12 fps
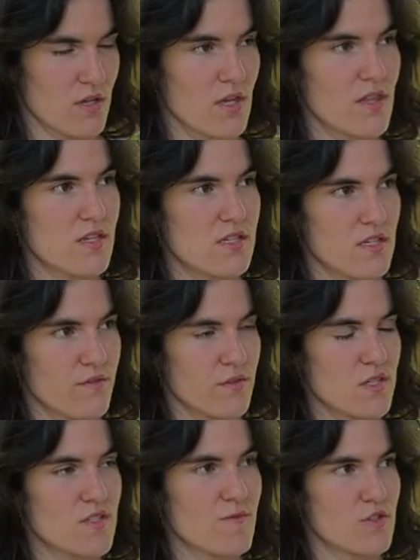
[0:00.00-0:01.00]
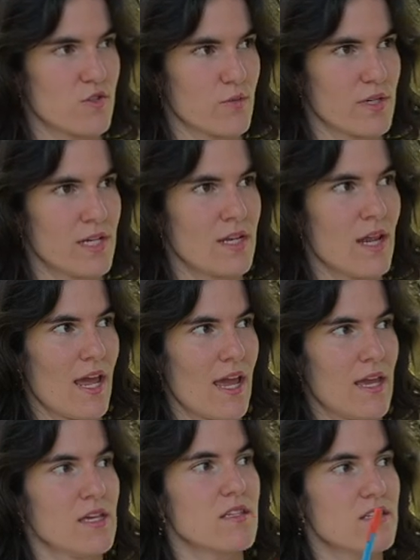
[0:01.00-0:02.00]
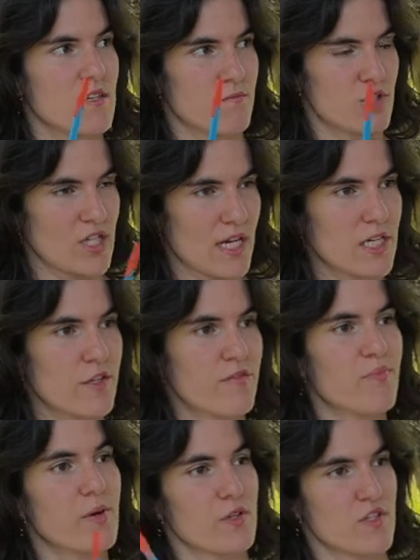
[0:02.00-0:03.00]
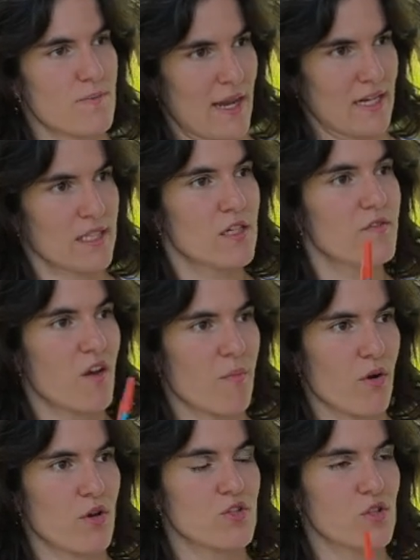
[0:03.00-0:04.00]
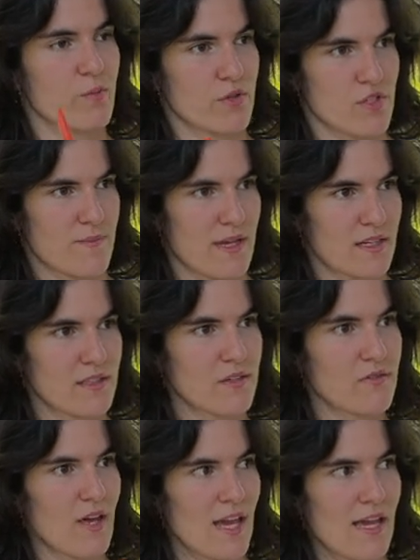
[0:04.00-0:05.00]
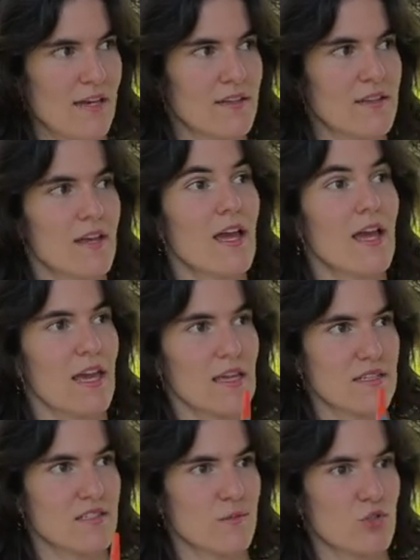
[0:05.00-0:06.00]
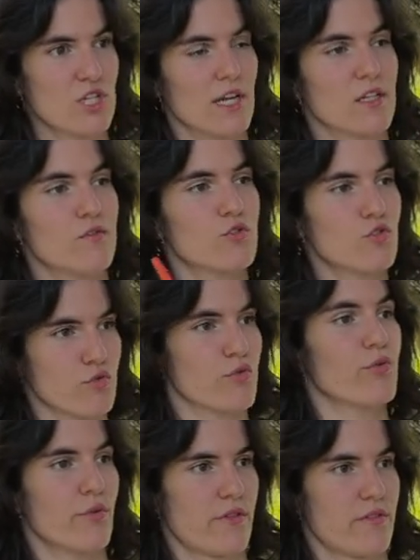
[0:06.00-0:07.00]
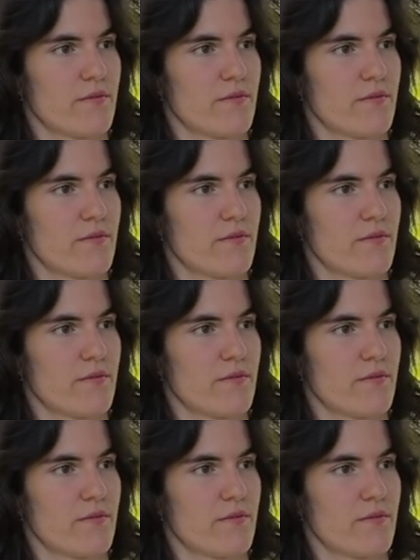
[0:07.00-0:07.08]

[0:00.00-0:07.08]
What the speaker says: the difference between a subjective perspective, a personal perspective, and a subjective truth?